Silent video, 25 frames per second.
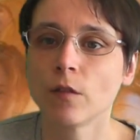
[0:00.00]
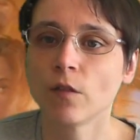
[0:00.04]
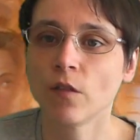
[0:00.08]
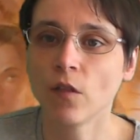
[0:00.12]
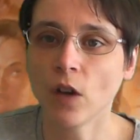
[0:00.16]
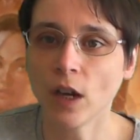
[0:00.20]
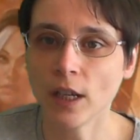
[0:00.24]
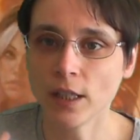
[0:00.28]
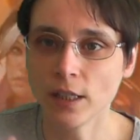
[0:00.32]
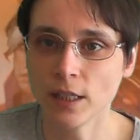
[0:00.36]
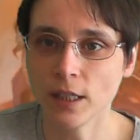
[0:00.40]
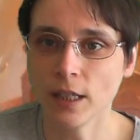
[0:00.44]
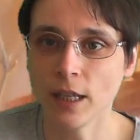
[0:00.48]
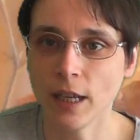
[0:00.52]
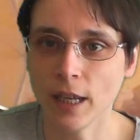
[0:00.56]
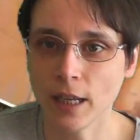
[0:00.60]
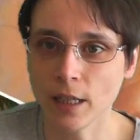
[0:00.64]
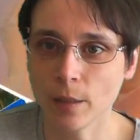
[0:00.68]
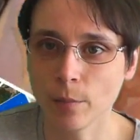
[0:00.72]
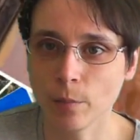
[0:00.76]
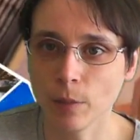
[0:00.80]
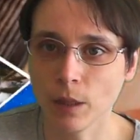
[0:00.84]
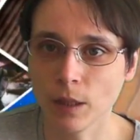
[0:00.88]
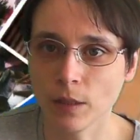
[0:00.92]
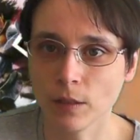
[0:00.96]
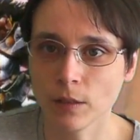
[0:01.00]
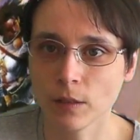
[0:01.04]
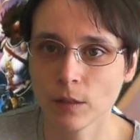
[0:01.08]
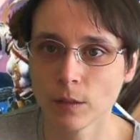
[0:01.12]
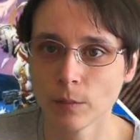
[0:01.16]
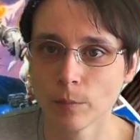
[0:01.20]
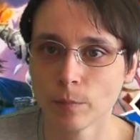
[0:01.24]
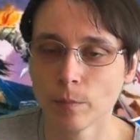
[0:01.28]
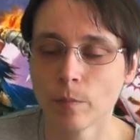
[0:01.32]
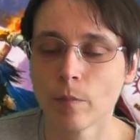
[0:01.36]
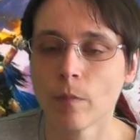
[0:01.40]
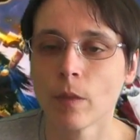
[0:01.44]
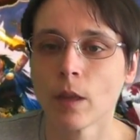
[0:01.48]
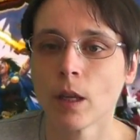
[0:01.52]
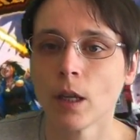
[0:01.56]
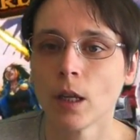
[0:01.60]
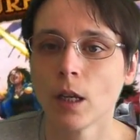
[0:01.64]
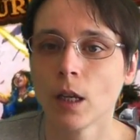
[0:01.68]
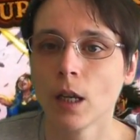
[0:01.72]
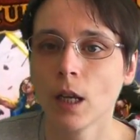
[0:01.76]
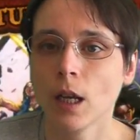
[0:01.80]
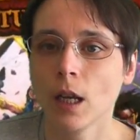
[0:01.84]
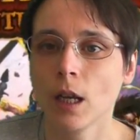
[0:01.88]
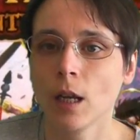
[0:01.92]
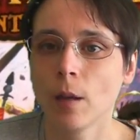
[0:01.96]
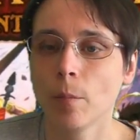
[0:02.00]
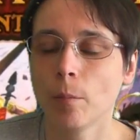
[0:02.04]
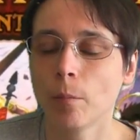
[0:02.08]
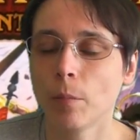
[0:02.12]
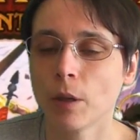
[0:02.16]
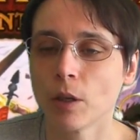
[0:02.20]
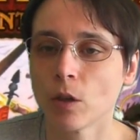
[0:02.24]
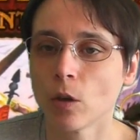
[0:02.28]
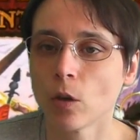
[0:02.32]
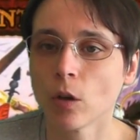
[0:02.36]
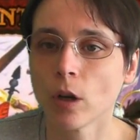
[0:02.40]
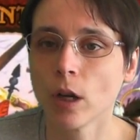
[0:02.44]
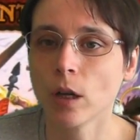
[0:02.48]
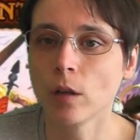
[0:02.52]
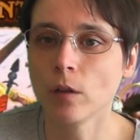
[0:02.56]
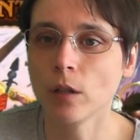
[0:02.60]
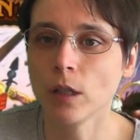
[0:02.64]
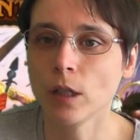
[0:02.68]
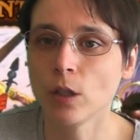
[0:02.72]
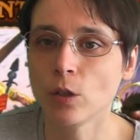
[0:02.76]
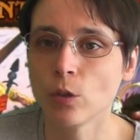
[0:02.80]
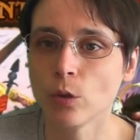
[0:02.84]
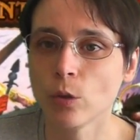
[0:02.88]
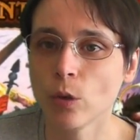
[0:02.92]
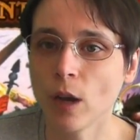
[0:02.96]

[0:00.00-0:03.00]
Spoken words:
fighting enemies. But not only do